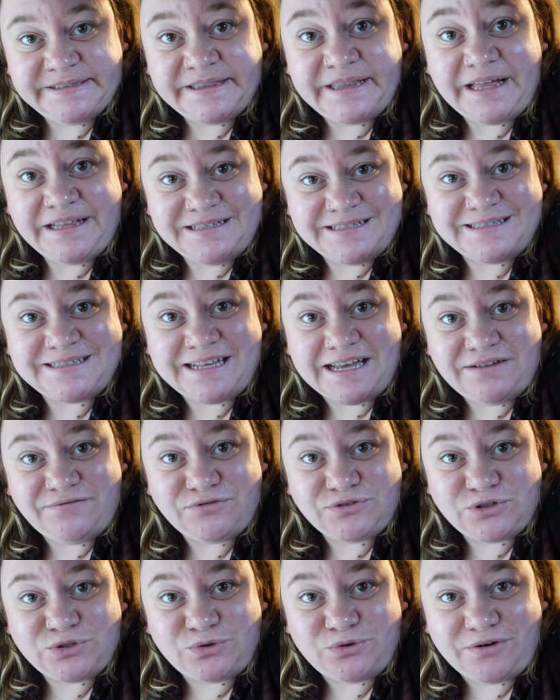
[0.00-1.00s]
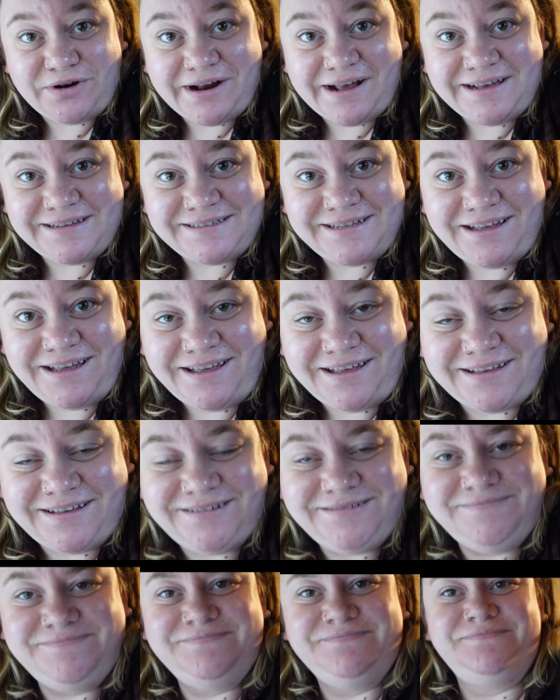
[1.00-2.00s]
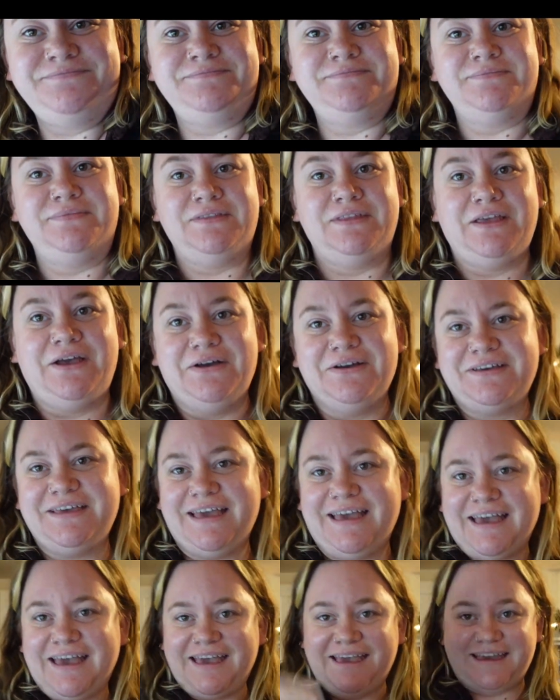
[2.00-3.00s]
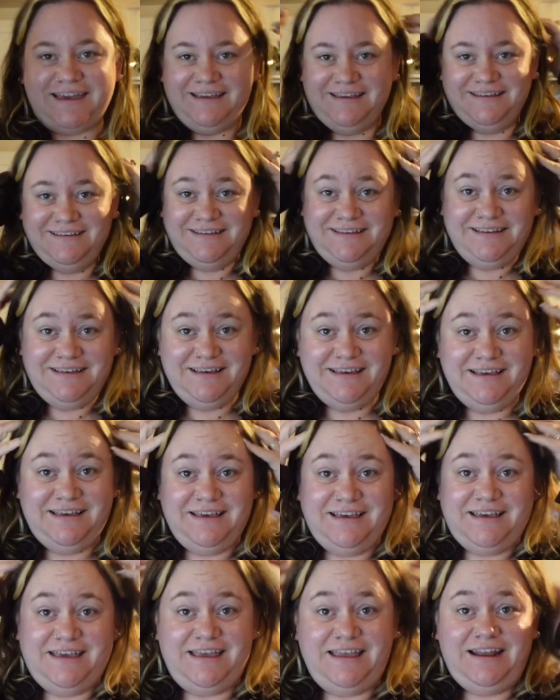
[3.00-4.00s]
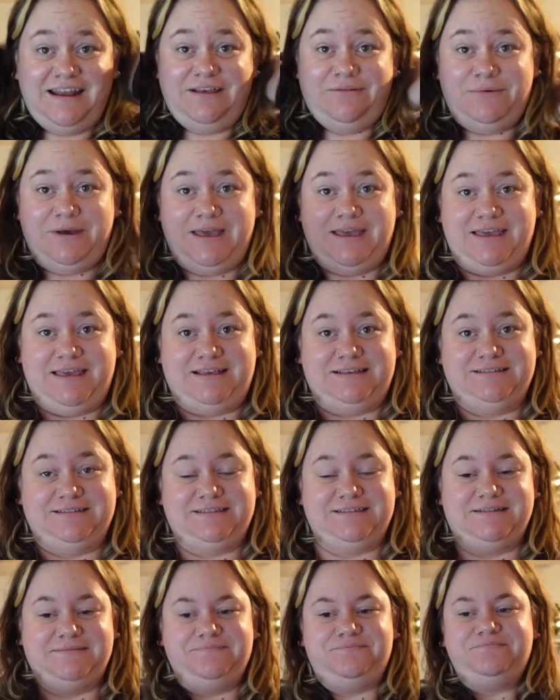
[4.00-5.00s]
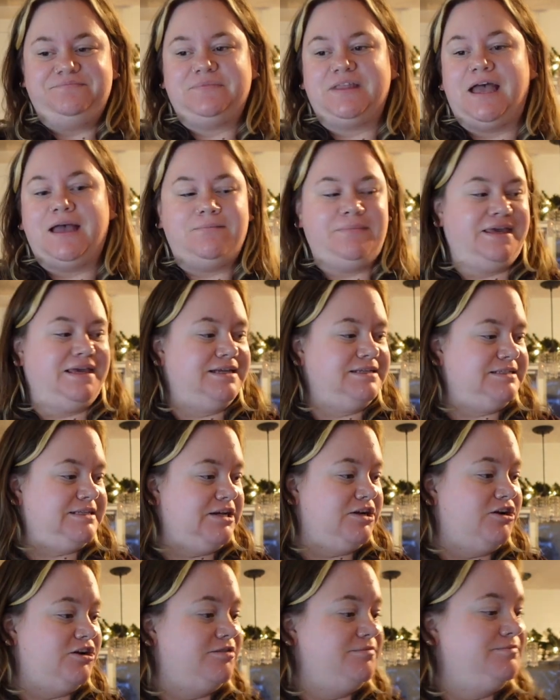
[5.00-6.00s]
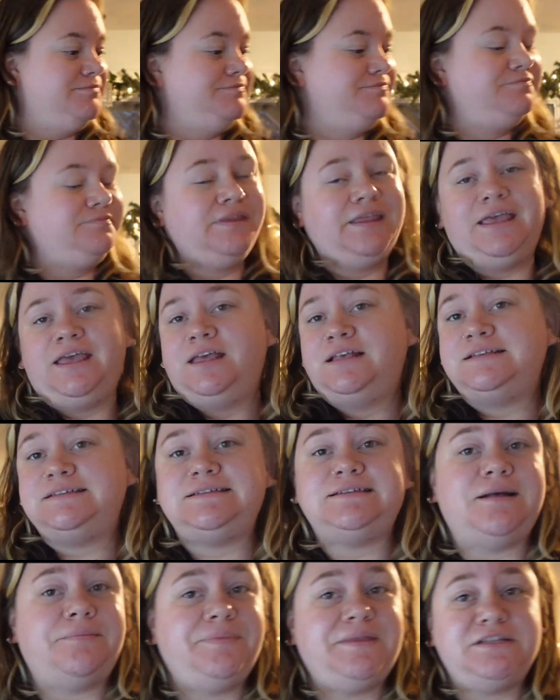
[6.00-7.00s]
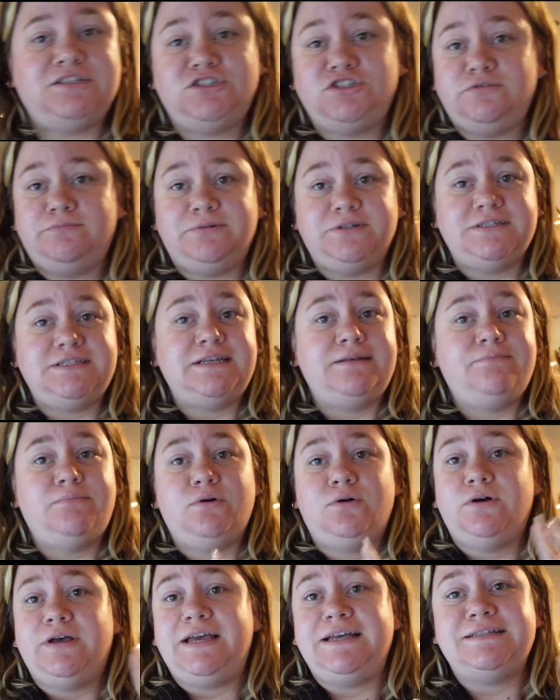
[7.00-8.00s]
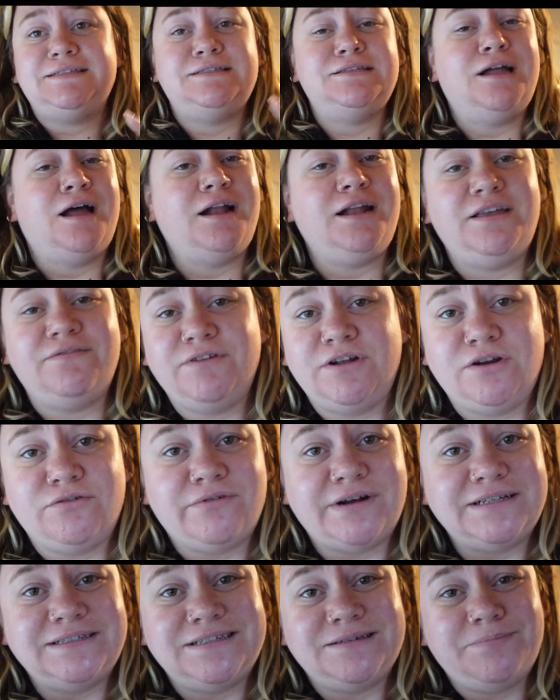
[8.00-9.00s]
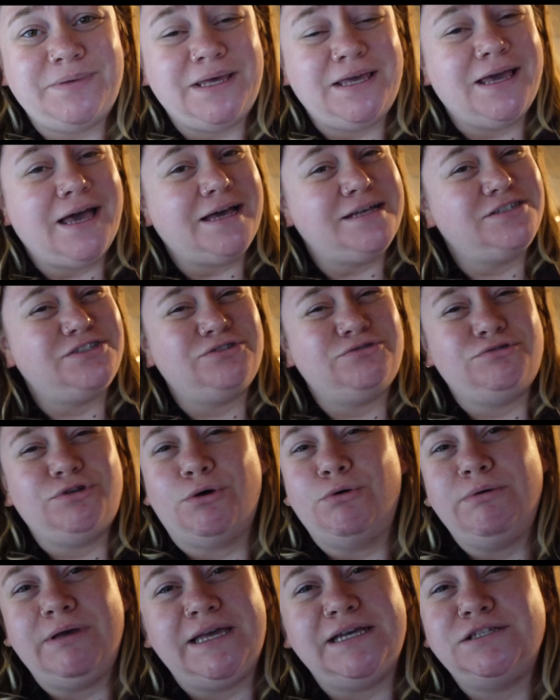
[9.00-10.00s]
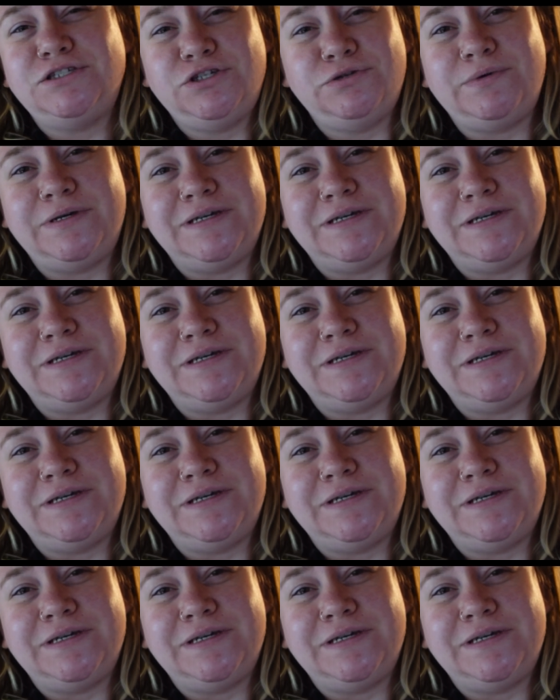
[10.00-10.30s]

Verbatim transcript: That's a sight for sore eyes, huh? Okay, anyways, I'm making dinner. Something super simple. It's not even a recipe, guys, so don't get too